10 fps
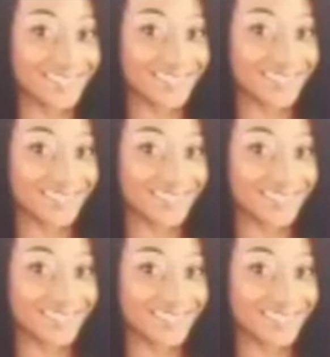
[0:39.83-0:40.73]

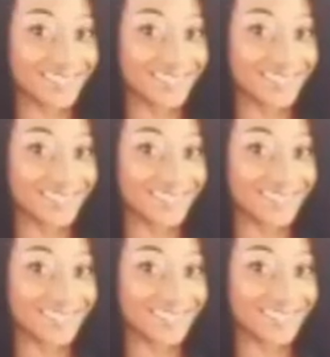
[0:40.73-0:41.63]

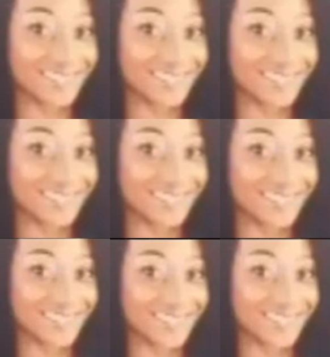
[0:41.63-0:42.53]

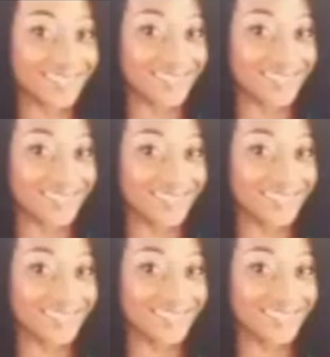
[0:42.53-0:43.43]

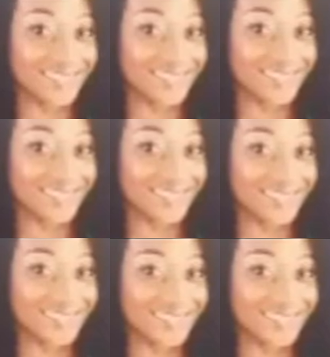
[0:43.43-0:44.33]

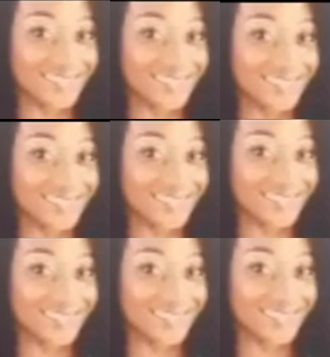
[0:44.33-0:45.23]

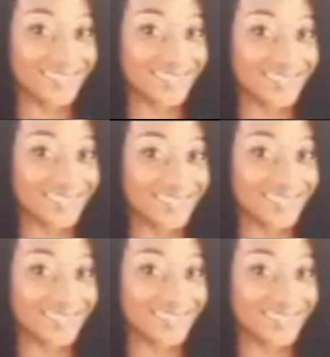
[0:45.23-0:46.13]

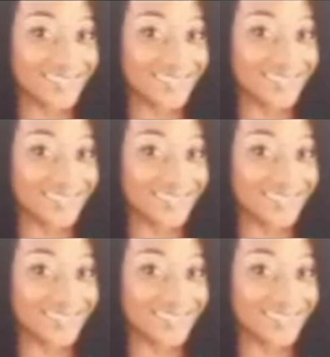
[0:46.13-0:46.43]
No words are spoken by the person on screen.